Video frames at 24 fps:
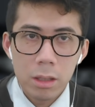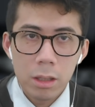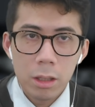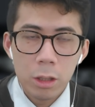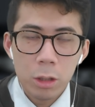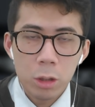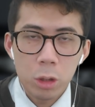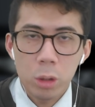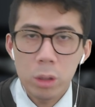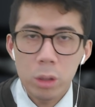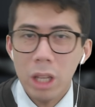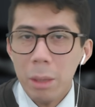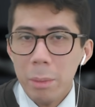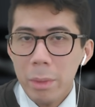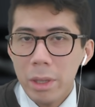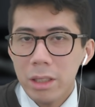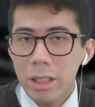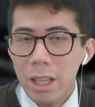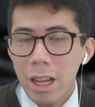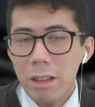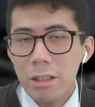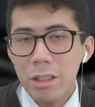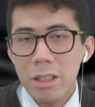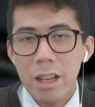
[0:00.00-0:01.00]
So that means
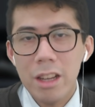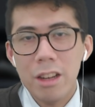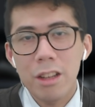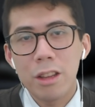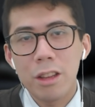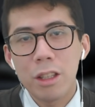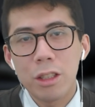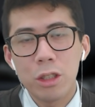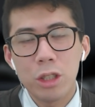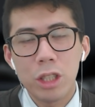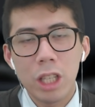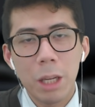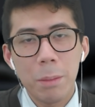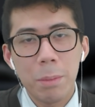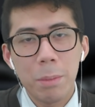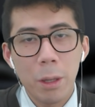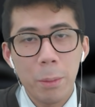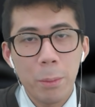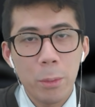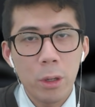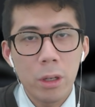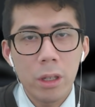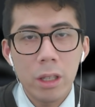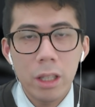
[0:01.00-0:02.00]
outside of the SHIB
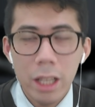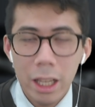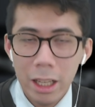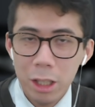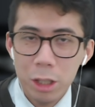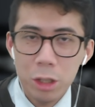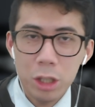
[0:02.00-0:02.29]
community and the